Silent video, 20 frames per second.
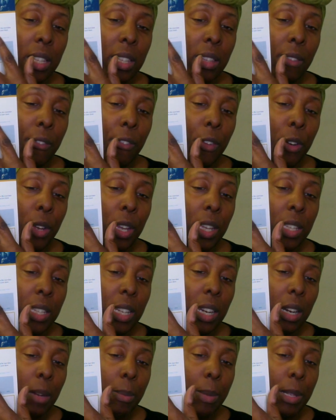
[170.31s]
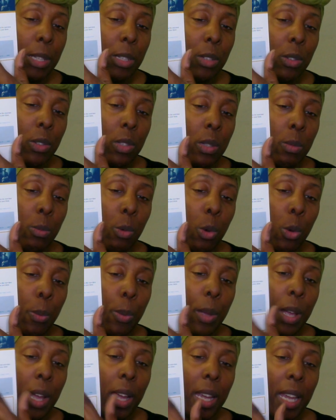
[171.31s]
the font here is a little bit too small,
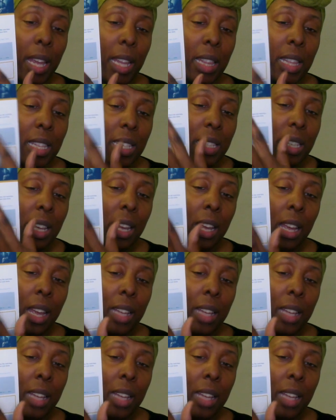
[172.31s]
but again, this,